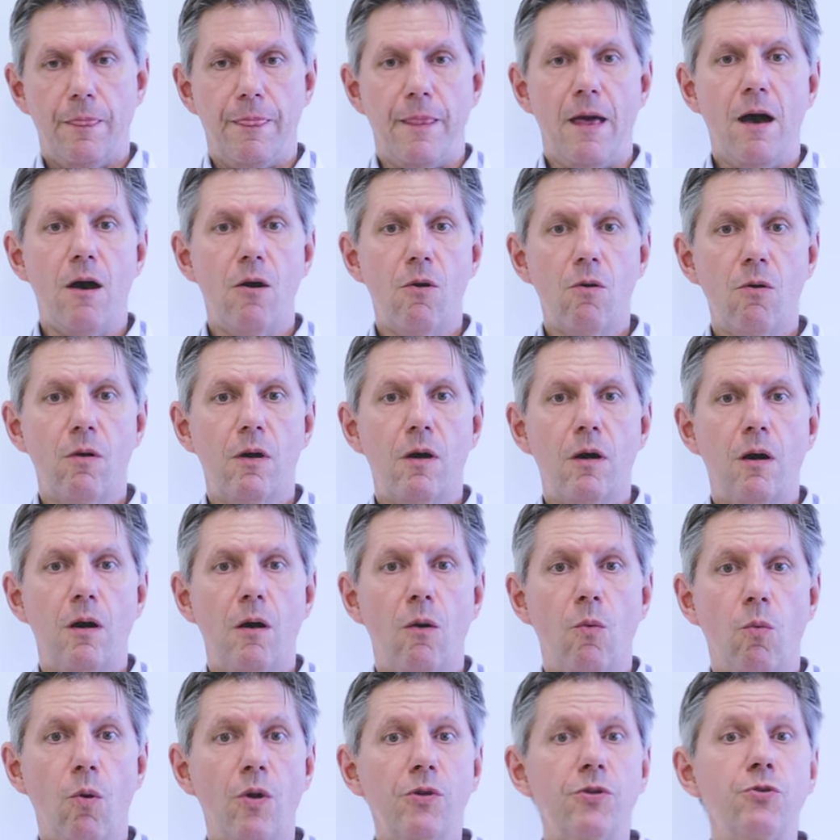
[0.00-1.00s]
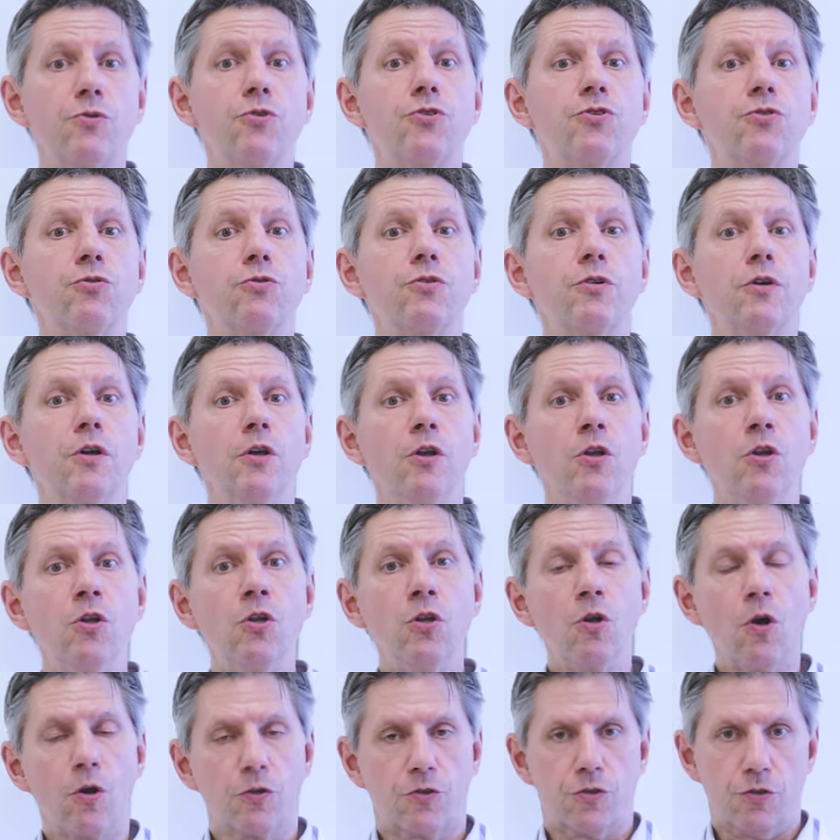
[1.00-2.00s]
Now, what you should
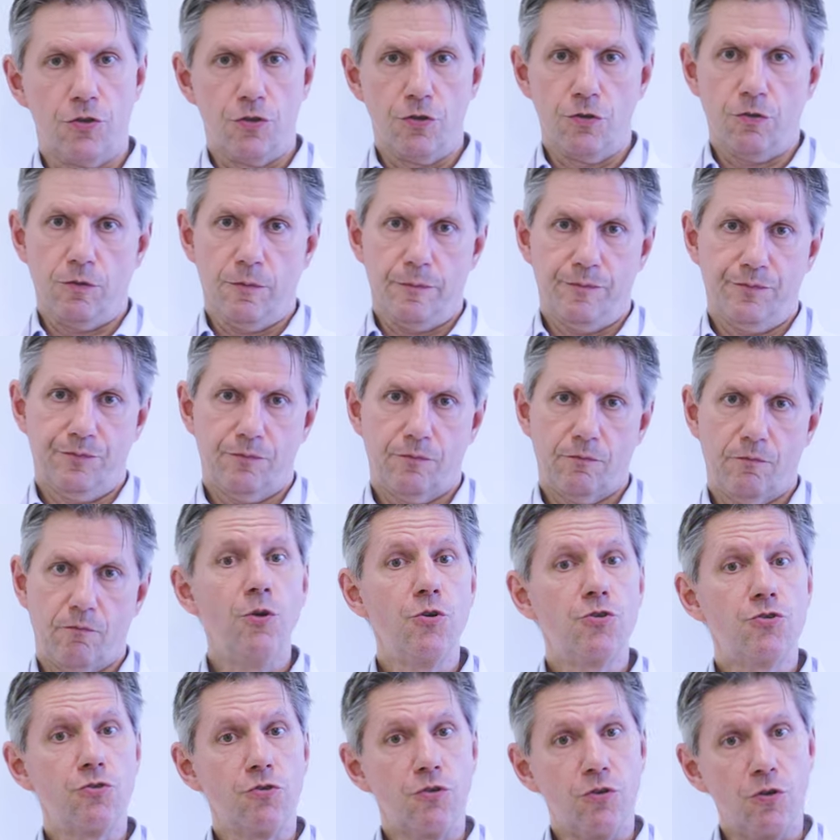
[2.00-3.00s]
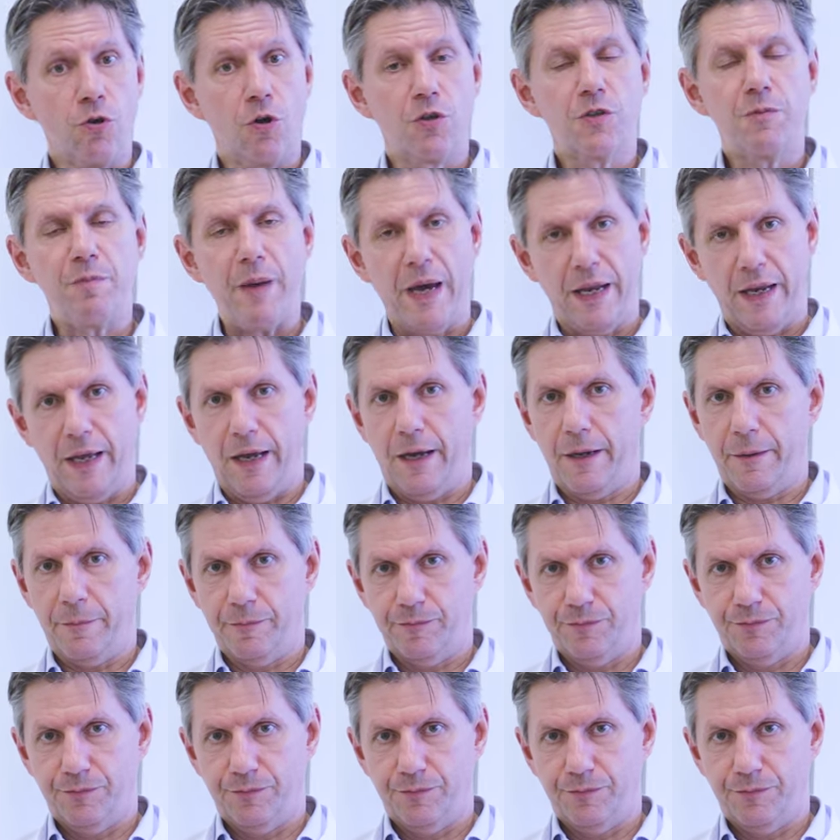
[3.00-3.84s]
not do, you should not panic.